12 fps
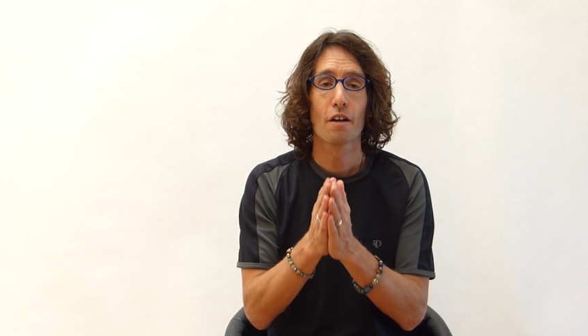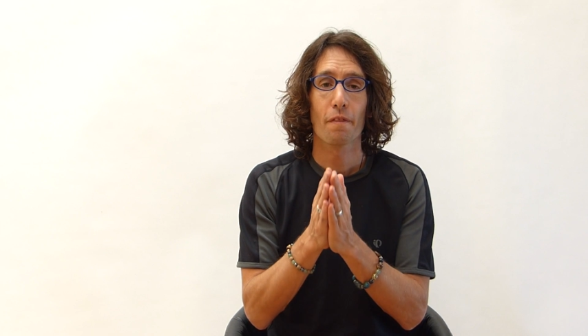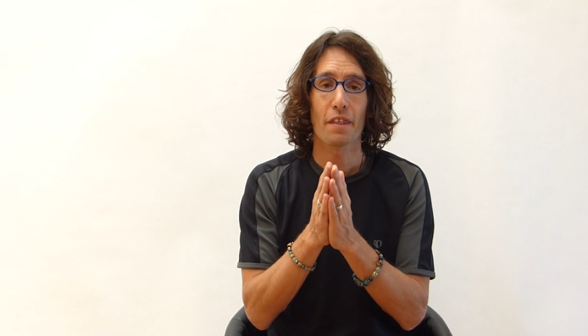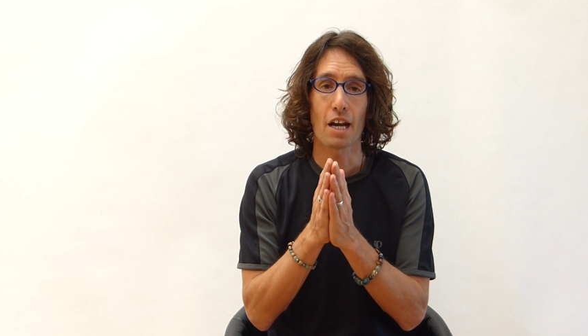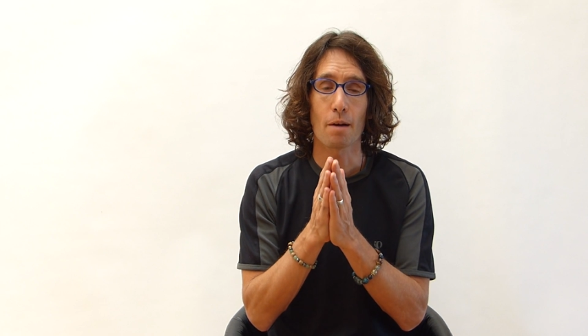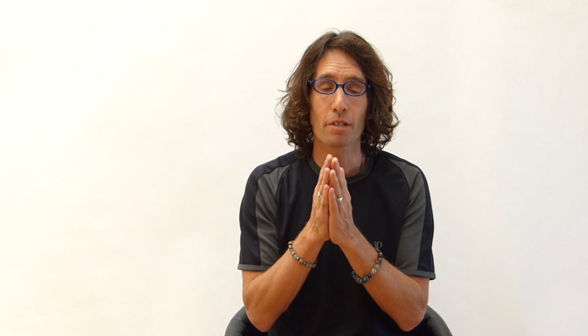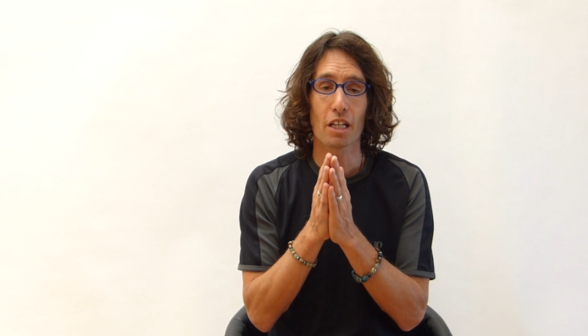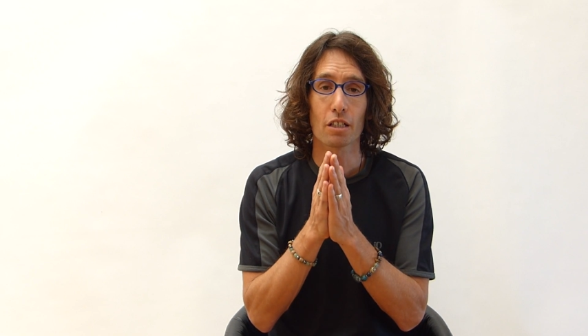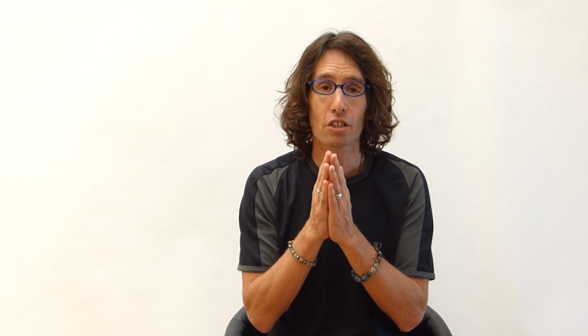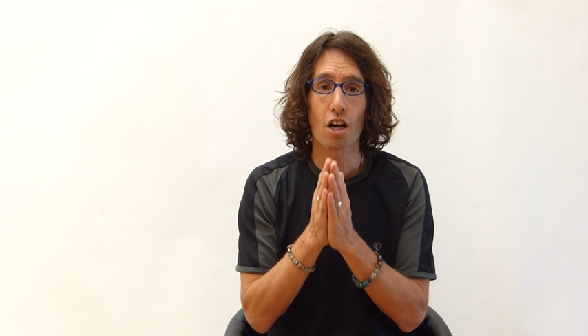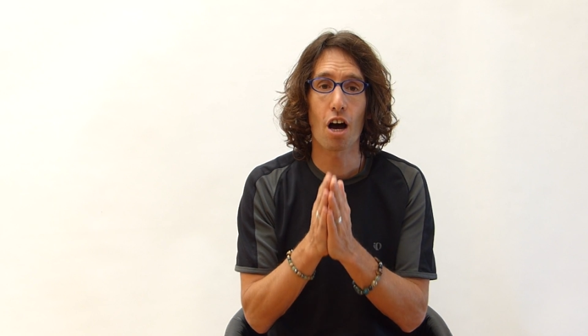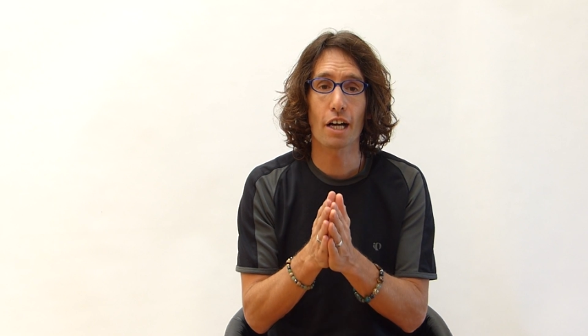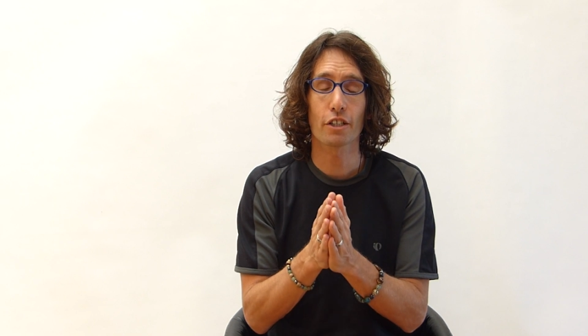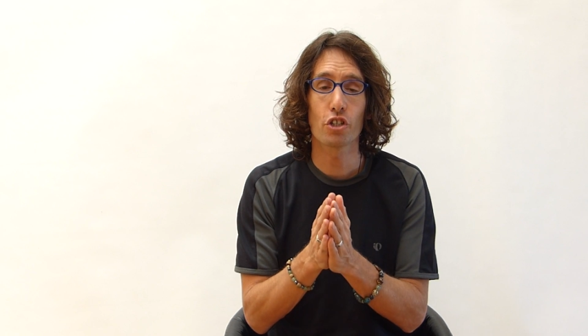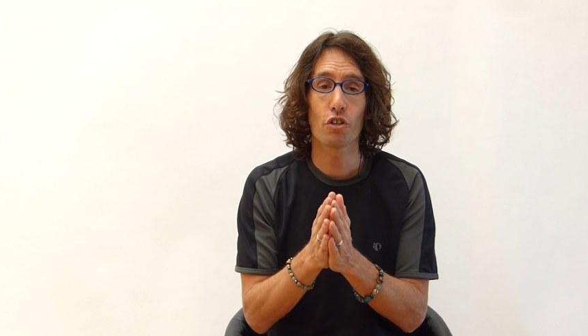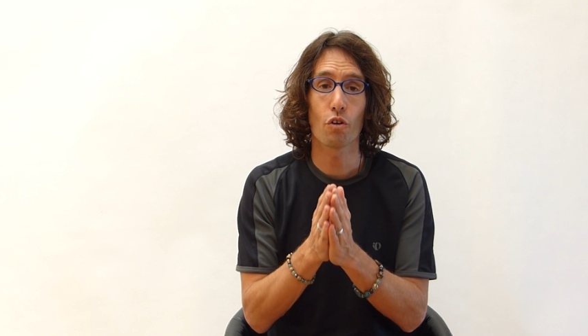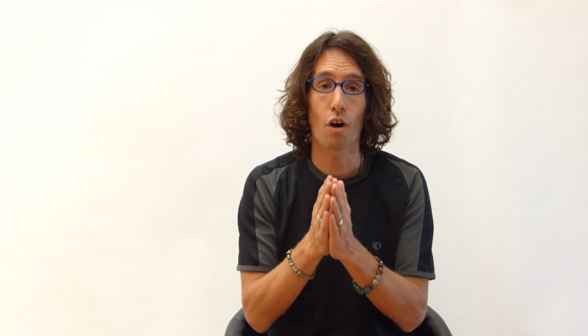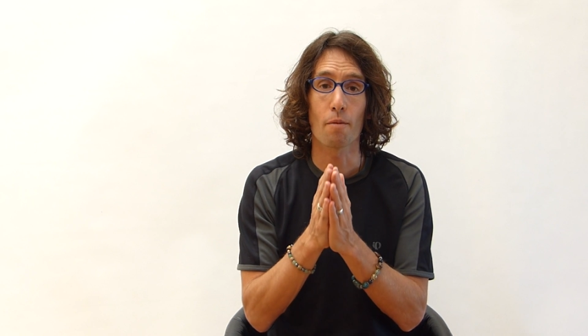that I'm going to talk
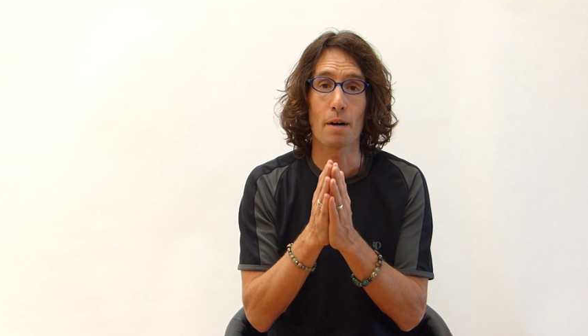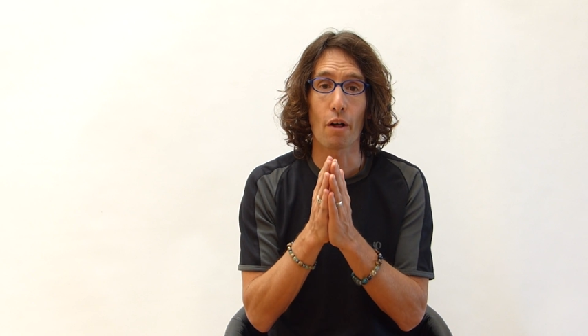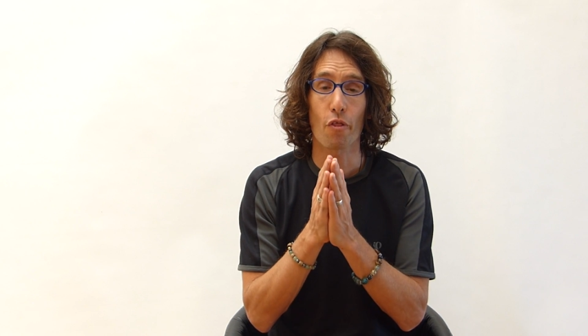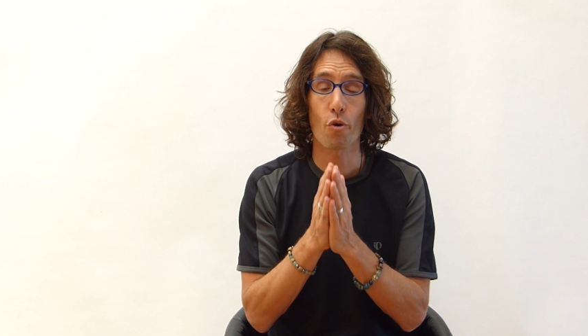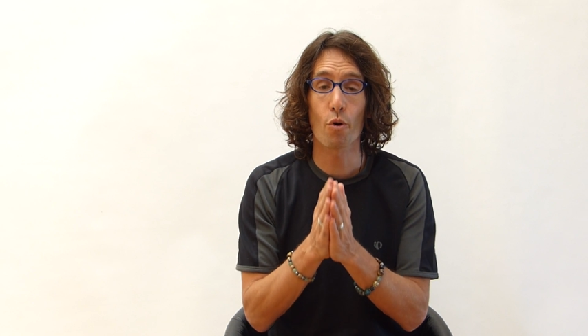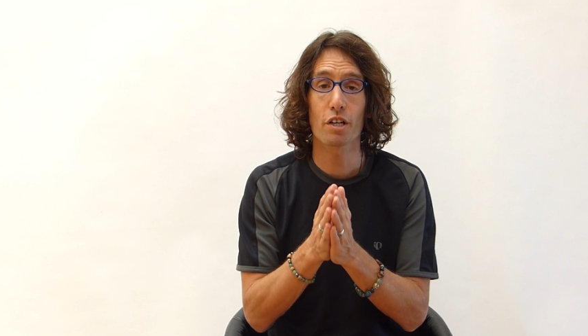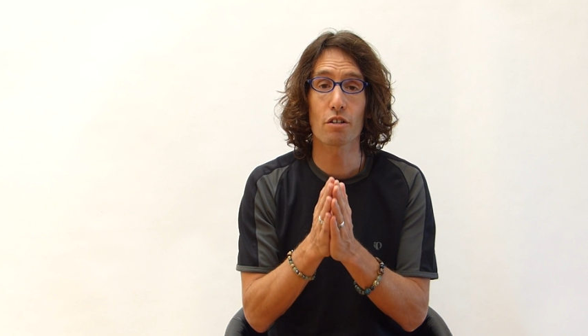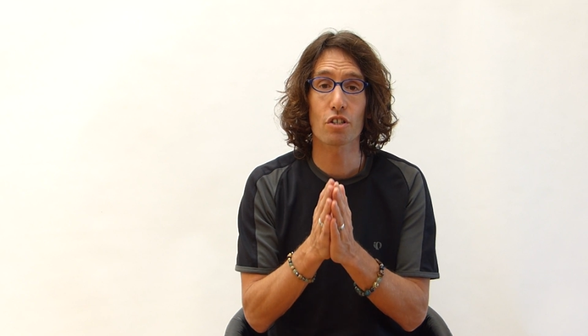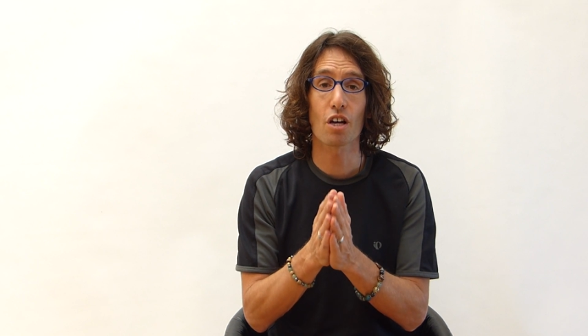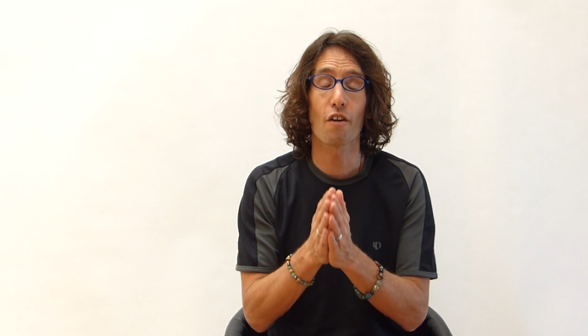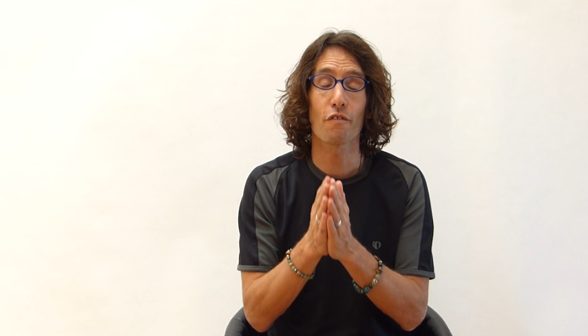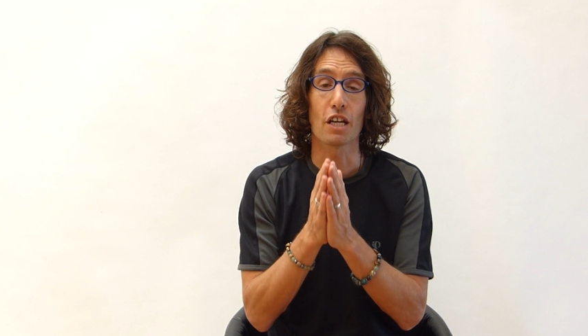to you about throwing yourself